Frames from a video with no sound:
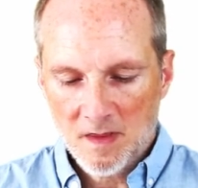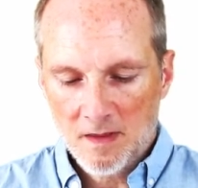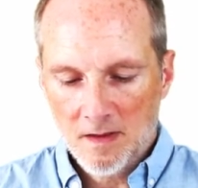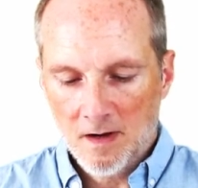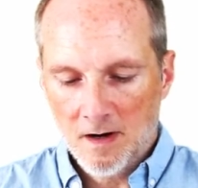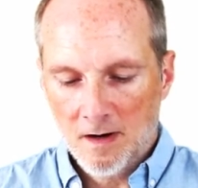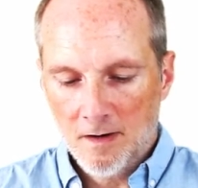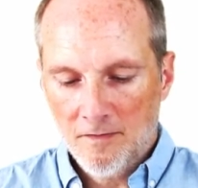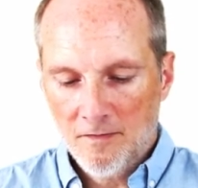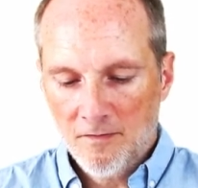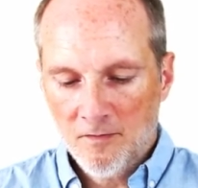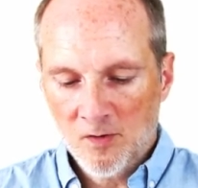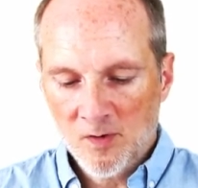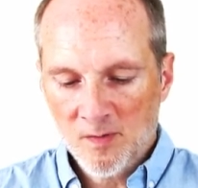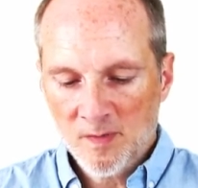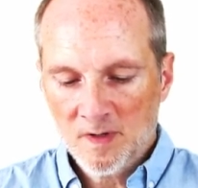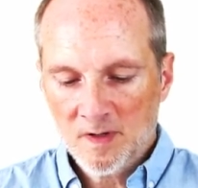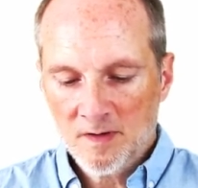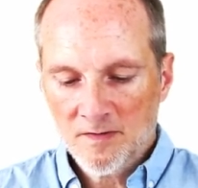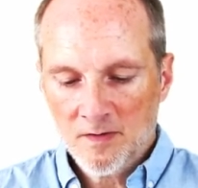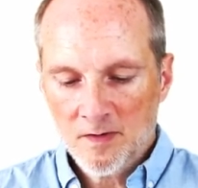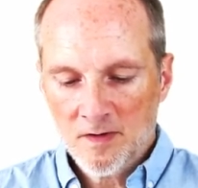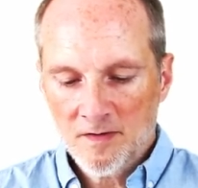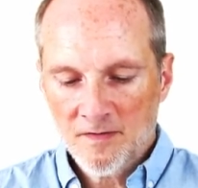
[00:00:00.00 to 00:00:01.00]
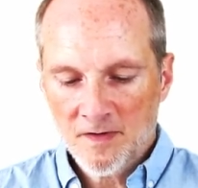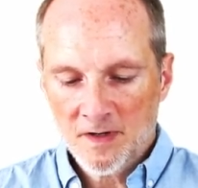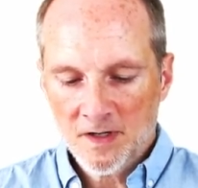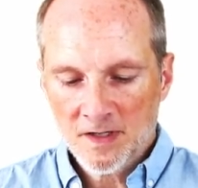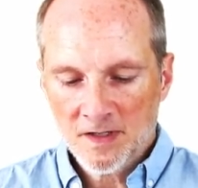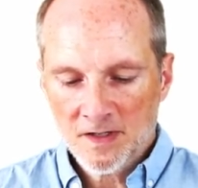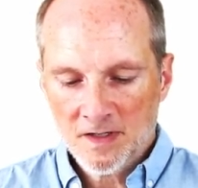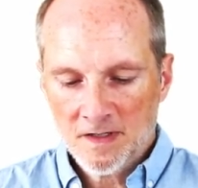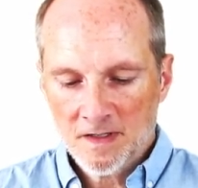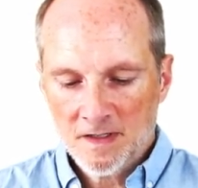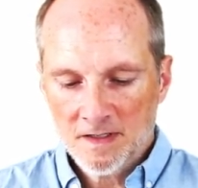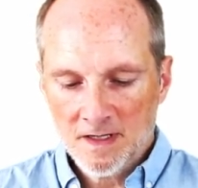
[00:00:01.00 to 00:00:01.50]
our formula for the
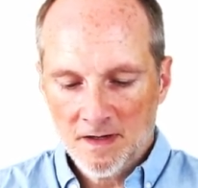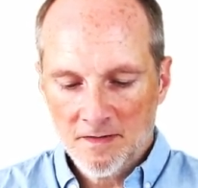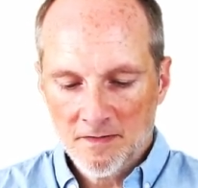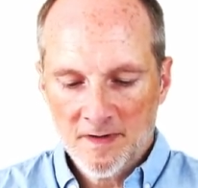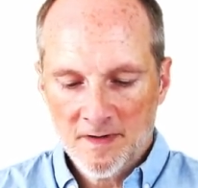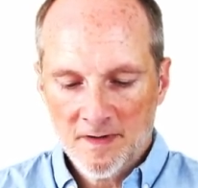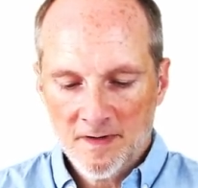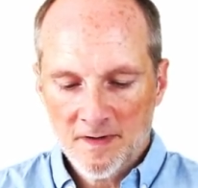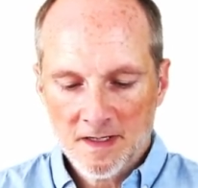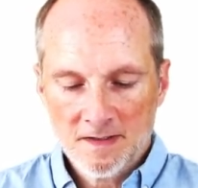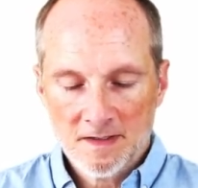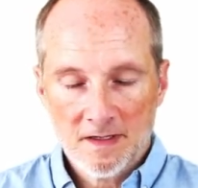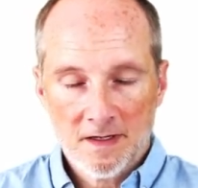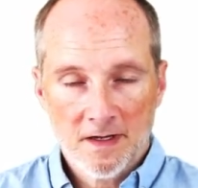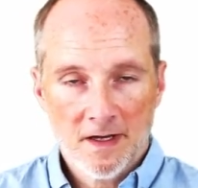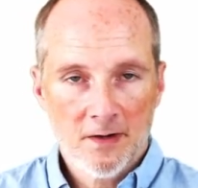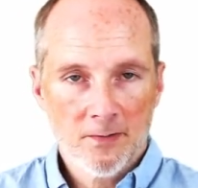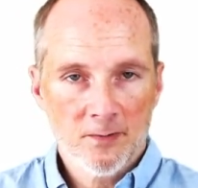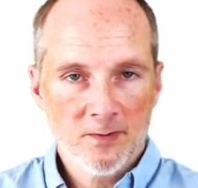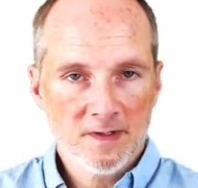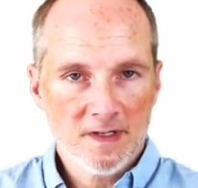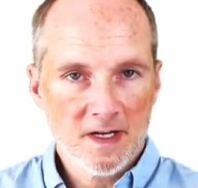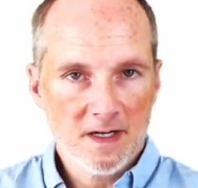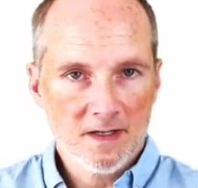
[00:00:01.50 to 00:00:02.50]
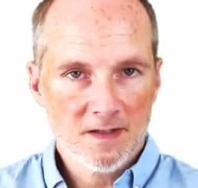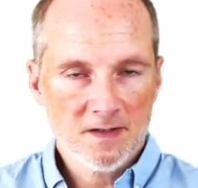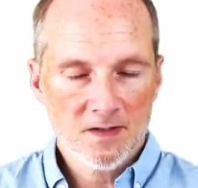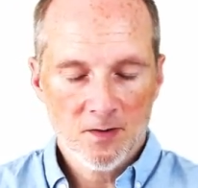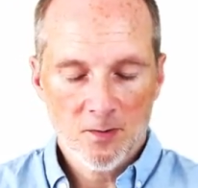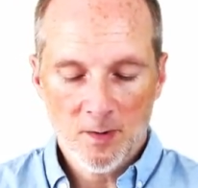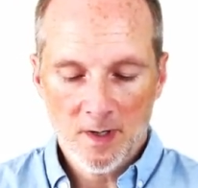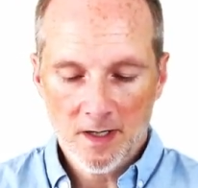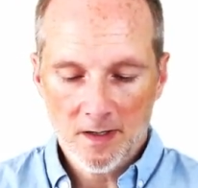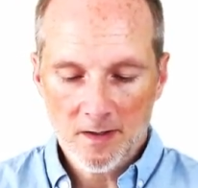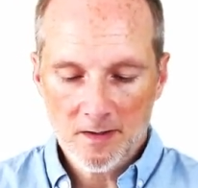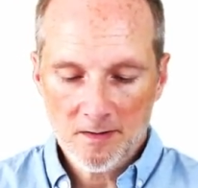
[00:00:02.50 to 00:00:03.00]
function is f of x equals x
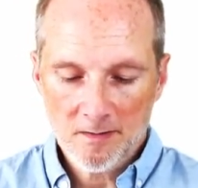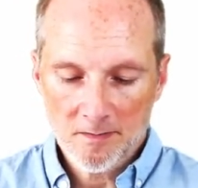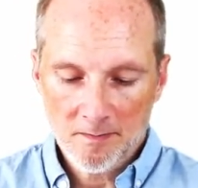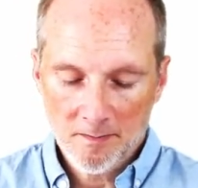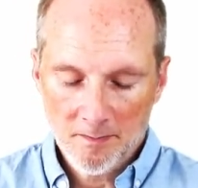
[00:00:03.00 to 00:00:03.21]
squared.